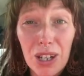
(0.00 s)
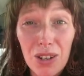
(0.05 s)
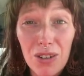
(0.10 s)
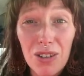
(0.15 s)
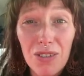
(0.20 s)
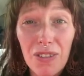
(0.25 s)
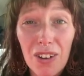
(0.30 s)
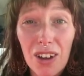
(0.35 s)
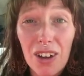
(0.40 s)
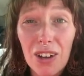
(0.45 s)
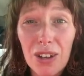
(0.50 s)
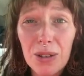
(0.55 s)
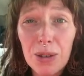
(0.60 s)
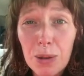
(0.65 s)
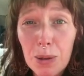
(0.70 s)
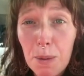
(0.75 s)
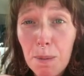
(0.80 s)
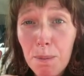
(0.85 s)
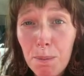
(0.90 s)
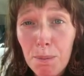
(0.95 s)

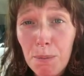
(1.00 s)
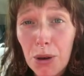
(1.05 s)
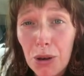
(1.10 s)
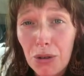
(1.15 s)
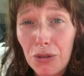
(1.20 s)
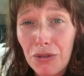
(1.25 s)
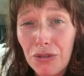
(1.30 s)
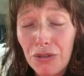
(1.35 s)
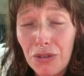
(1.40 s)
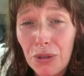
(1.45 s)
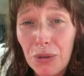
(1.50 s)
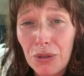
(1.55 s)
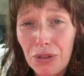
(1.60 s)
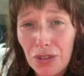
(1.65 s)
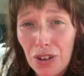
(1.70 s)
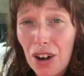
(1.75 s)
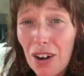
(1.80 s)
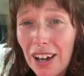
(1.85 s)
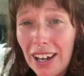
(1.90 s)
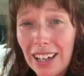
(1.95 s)
universe, boof,
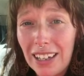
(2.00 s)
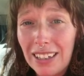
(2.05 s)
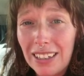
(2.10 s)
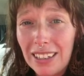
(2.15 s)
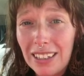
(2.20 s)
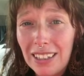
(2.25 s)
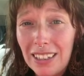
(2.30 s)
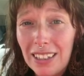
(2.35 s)
we've got it.